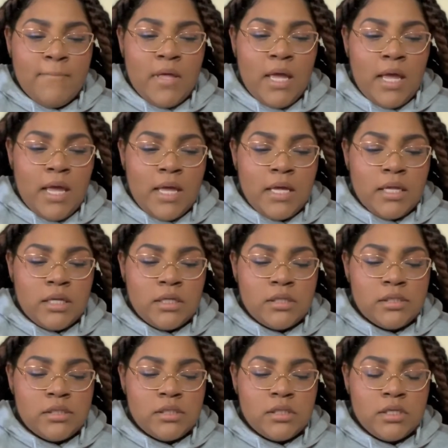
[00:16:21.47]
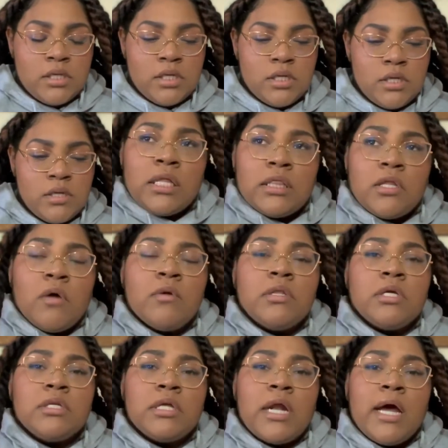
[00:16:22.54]
And the only
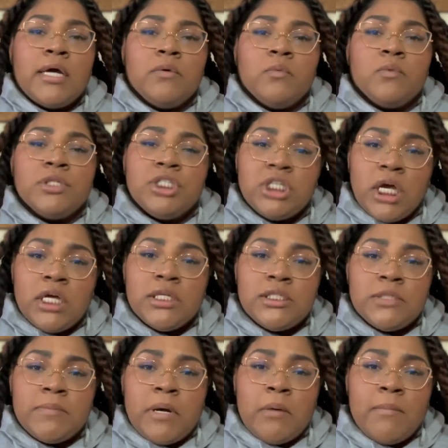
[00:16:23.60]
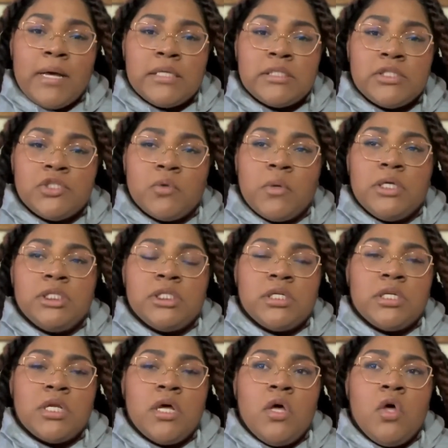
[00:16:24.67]
thing that I would change about my situation
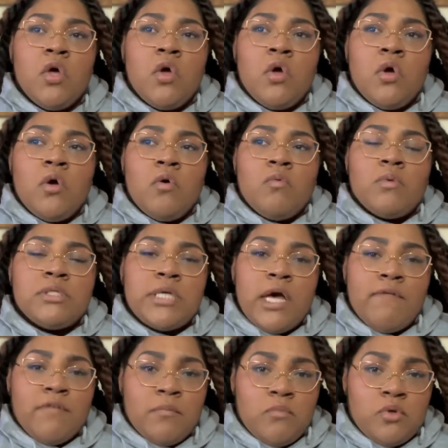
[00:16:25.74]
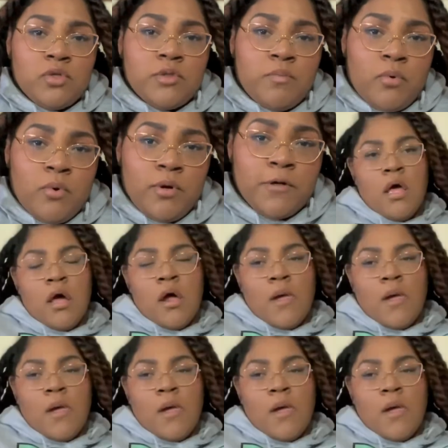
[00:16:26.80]
was having more support.